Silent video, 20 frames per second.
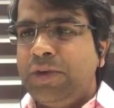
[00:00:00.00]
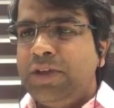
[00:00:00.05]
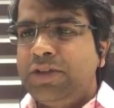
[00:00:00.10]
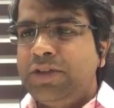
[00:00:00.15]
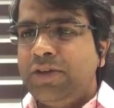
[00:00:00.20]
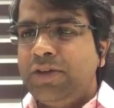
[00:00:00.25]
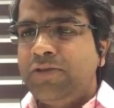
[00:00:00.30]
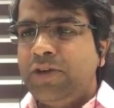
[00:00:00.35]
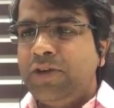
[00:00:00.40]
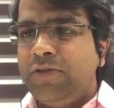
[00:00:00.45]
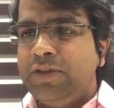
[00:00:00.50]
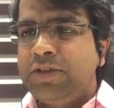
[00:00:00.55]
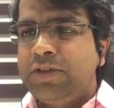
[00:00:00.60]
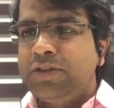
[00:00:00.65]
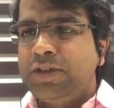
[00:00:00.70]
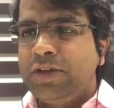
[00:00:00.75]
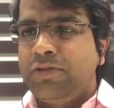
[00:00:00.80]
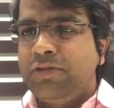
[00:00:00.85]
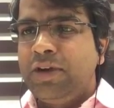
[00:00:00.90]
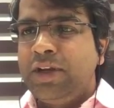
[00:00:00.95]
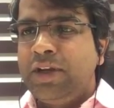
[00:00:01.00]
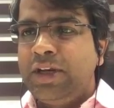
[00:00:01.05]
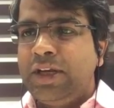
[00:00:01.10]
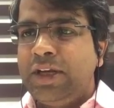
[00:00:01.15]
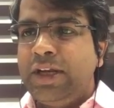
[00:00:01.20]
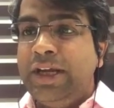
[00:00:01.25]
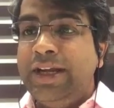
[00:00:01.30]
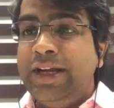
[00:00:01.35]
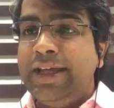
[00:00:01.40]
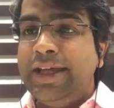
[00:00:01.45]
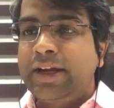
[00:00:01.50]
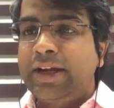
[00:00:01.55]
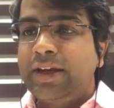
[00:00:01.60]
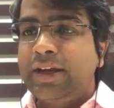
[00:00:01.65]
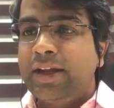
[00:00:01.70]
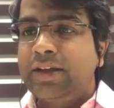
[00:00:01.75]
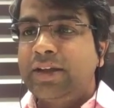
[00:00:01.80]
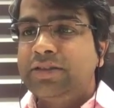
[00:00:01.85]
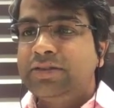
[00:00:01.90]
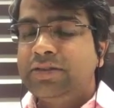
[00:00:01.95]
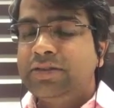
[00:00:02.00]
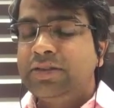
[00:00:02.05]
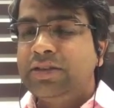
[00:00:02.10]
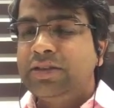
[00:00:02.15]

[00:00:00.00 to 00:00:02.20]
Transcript: major reform which is required in indirect tax?